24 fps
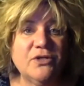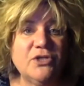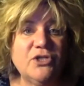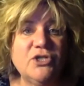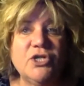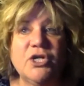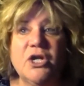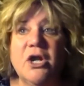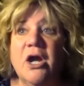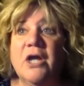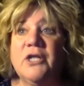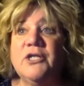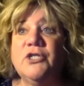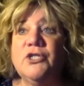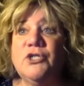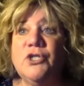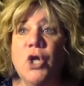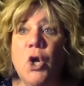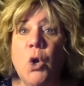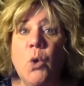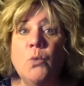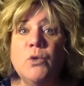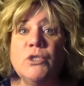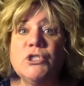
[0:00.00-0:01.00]
You kind of
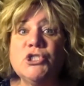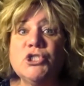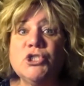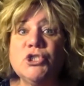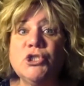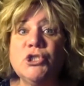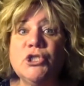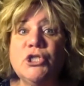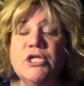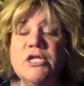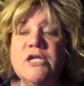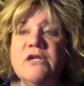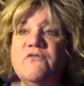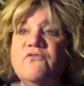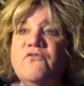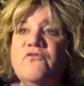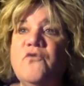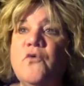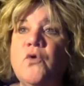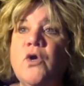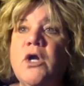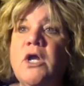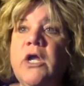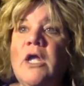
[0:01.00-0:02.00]
know what you're looking
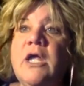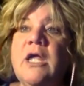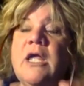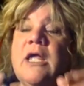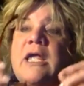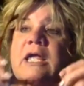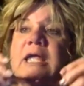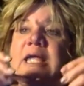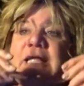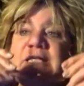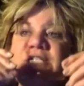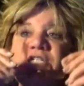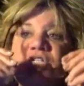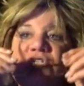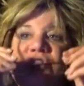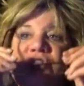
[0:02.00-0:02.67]
for. It's